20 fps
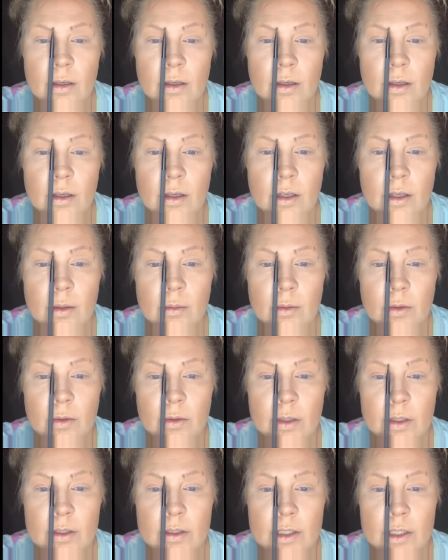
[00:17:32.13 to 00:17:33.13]
And I'm
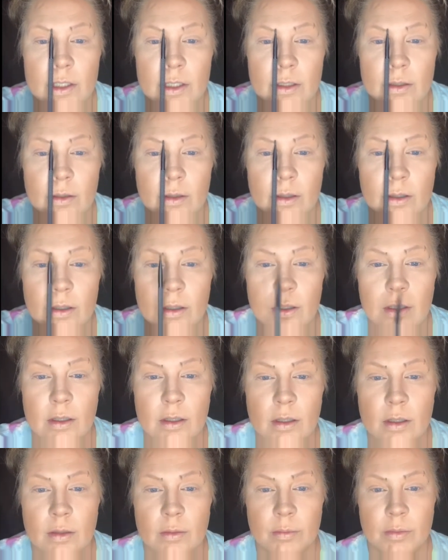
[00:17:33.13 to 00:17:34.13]
going to,
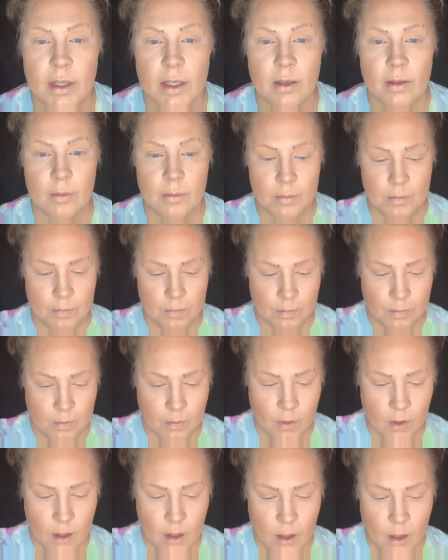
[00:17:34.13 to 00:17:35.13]
bam,
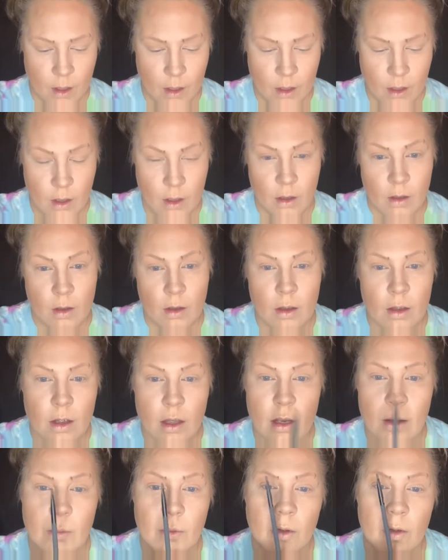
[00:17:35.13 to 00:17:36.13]

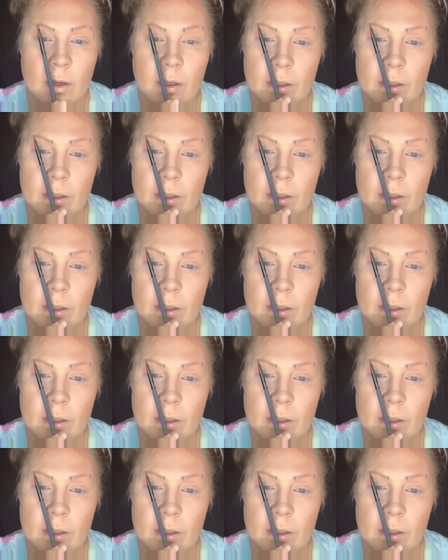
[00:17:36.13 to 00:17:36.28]
and I'm going to